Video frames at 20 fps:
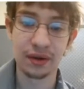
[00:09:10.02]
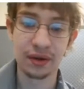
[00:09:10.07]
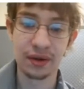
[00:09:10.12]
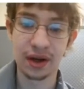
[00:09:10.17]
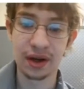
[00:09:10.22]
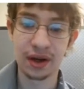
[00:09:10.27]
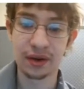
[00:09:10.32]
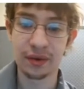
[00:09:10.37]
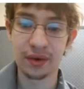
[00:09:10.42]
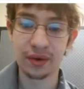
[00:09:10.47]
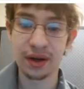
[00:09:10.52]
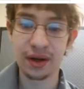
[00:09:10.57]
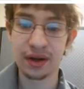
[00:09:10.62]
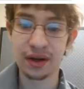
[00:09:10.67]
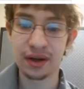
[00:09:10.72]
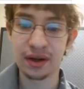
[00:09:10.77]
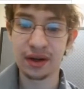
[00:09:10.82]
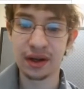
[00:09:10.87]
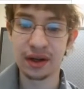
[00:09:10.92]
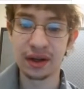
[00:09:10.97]
not
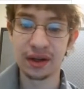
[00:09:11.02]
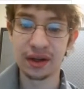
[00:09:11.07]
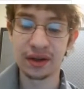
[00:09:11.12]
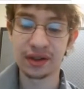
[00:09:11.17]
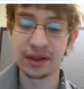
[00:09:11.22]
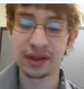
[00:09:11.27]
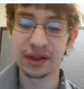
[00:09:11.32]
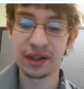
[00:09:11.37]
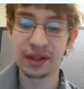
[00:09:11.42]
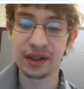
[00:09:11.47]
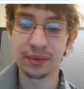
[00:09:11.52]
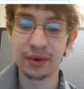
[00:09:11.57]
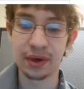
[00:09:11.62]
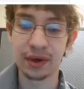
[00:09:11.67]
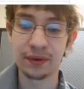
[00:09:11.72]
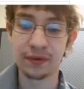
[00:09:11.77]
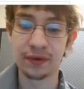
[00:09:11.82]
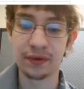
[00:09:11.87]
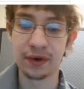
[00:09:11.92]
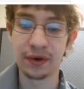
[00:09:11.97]
graded, and then there's this
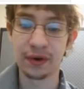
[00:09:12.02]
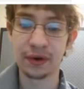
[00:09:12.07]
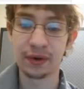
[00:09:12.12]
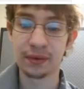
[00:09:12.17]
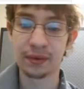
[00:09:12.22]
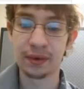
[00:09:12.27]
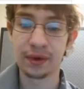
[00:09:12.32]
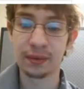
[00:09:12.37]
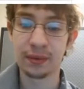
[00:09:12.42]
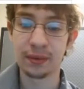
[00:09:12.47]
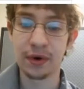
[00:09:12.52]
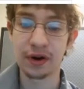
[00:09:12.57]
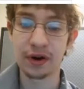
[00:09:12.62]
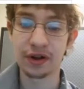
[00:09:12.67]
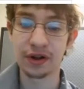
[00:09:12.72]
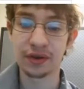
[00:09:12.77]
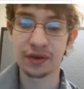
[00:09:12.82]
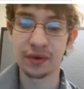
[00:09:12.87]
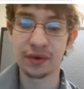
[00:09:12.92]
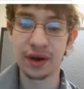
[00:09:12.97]
one for
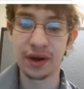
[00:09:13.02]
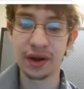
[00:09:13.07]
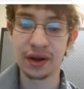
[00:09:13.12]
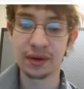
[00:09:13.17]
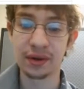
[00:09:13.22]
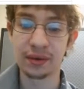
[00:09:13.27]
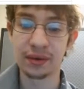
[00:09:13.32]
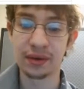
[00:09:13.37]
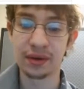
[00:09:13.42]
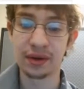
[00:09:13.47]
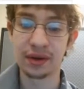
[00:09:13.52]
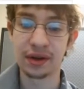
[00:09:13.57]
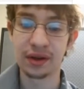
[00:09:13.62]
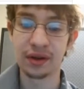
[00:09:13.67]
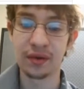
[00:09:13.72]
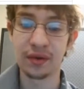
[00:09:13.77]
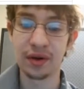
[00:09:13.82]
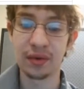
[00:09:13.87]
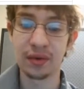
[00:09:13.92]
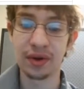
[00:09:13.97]
partial credit.
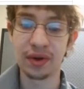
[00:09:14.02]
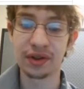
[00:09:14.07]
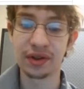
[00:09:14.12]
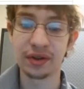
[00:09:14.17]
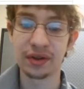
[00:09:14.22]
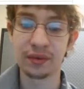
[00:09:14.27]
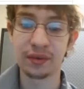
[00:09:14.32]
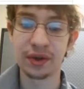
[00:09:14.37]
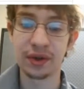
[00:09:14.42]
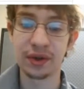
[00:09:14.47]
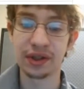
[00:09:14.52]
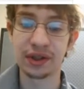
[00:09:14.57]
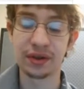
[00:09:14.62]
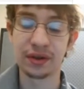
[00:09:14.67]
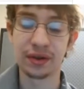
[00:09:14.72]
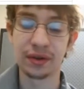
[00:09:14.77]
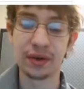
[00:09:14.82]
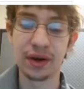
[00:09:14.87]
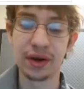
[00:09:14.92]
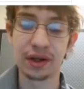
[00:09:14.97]
The green ones are the ones
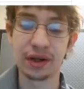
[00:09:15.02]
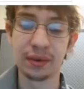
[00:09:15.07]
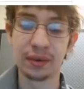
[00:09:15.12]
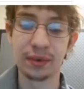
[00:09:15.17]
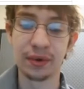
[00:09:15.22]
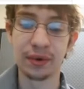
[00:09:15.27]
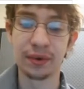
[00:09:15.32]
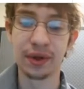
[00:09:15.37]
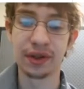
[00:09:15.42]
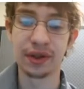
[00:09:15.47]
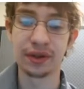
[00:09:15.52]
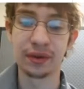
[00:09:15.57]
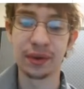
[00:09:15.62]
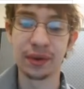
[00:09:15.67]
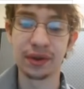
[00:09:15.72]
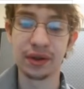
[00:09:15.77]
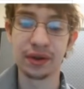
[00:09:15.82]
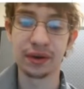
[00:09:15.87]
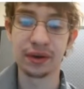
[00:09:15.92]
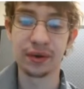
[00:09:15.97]
that are correct, the blue ones are the
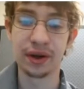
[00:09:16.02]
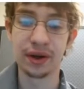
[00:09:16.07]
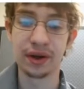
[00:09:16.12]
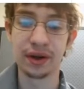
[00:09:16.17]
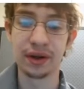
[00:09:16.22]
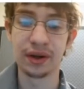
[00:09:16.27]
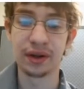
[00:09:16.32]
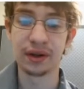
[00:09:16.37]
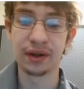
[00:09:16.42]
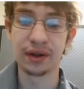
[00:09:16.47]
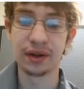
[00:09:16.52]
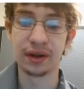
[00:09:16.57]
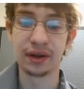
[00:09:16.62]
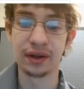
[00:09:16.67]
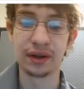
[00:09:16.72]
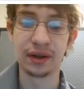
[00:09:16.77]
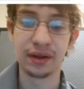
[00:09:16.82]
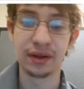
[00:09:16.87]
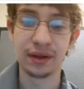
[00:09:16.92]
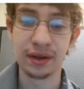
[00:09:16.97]
ones ungraded,
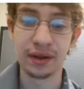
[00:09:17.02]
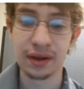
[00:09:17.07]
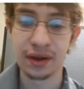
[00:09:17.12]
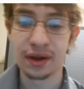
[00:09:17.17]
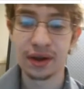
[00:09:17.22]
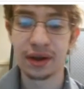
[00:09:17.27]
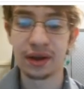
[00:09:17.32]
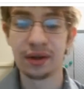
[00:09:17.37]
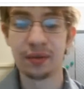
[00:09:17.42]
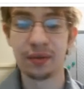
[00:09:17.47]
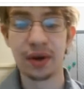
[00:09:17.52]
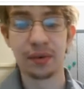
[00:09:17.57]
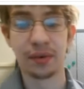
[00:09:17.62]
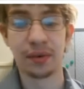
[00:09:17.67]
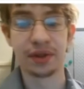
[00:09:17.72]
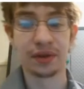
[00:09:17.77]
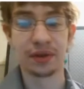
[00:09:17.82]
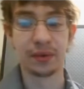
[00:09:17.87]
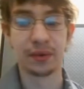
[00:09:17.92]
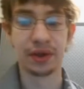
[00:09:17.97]
and the red
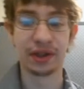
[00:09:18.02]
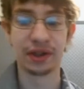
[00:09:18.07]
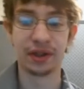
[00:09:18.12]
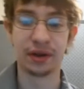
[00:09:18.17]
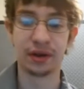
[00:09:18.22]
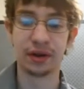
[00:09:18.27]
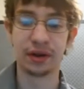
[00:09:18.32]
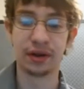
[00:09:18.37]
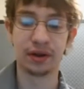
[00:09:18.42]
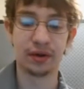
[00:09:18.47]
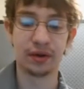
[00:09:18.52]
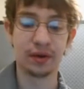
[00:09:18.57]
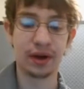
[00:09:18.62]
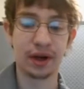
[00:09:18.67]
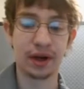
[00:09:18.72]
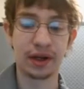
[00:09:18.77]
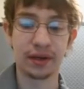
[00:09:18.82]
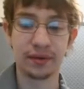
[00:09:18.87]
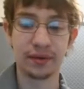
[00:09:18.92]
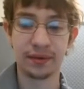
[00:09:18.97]
ones are the ones that are
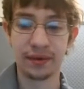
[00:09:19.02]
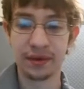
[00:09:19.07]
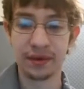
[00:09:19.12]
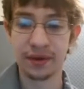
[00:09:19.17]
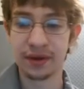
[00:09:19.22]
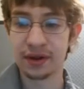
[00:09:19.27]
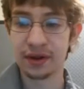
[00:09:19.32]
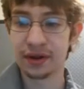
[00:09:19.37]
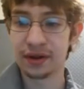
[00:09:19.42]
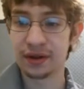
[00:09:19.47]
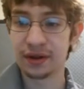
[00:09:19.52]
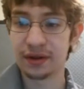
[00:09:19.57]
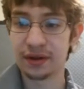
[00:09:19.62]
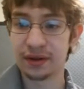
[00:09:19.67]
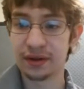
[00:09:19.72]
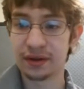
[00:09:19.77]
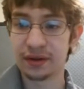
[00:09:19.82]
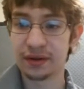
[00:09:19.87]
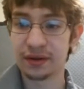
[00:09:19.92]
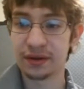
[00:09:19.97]
incorrect.
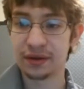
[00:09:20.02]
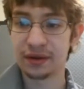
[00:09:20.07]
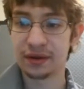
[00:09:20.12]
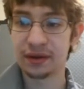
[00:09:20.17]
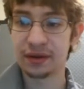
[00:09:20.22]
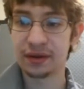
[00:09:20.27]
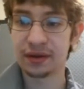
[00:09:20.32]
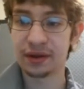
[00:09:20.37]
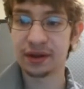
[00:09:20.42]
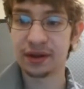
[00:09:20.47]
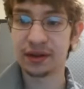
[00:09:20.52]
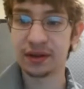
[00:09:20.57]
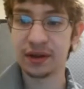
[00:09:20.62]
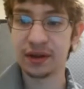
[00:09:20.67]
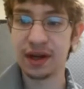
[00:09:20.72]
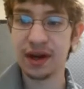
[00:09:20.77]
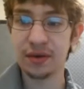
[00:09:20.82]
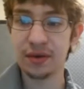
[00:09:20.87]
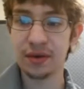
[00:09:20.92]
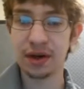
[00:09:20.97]
So
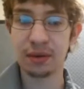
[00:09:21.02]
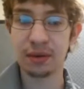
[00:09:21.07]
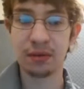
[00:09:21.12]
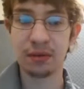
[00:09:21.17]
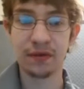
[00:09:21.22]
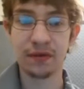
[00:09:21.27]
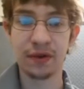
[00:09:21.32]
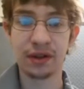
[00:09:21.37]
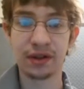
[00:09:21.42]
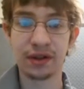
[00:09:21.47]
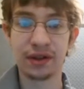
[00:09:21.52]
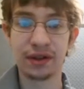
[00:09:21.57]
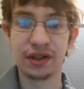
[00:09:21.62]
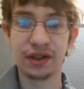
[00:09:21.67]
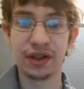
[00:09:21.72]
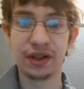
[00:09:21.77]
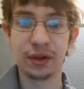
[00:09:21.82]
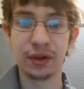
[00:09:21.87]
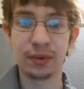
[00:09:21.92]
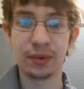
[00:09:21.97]
now we're going to move on to the
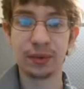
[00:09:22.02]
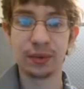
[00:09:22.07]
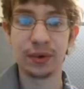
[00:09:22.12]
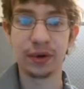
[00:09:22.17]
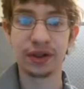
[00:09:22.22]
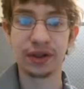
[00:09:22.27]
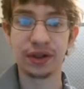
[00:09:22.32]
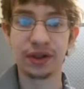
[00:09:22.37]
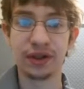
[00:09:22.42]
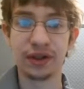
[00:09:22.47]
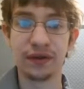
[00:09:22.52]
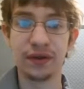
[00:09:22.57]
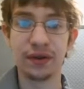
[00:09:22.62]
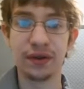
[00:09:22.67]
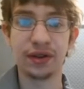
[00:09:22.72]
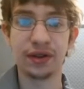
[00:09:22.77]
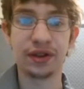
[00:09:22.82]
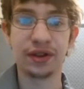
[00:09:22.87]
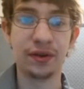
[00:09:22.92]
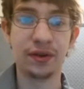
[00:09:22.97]
student portion. So if
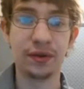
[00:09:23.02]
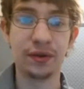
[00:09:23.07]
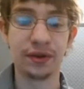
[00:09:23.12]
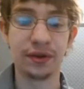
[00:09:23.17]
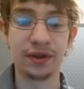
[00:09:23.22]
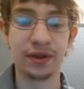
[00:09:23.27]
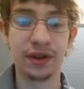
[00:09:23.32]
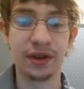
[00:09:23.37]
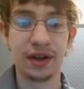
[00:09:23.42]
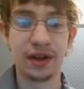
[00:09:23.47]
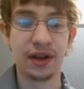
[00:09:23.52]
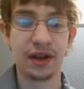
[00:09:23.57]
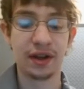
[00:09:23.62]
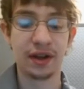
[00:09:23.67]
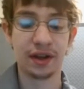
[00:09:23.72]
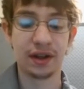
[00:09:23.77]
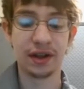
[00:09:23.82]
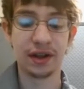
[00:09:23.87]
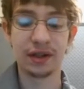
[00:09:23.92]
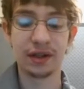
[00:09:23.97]
you're a student,
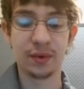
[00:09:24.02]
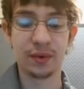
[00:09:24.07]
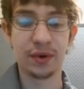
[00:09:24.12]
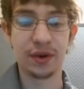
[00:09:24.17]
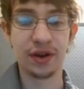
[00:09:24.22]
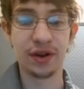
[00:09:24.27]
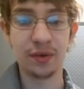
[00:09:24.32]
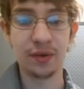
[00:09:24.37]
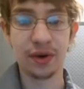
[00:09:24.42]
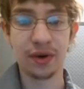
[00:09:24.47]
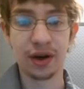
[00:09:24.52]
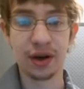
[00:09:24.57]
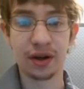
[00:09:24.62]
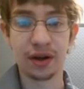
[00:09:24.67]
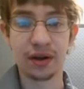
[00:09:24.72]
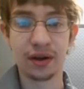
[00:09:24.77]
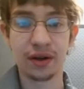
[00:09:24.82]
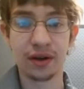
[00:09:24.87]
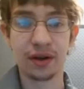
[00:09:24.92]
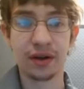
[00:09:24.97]
this is where you
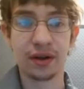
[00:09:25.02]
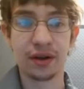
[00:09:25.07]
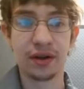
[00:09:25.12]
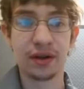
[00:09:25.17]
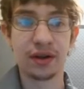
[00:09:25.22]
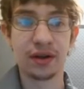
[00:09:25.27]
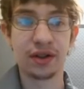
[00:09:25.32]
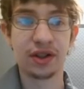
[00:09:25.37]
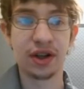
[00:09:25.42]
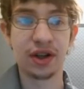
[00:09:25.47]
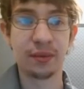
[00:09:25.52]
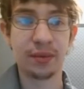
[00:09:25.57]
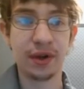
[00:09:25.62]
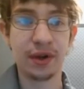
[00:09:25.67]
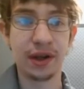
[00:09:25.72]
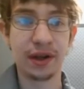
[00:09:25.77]
want to jump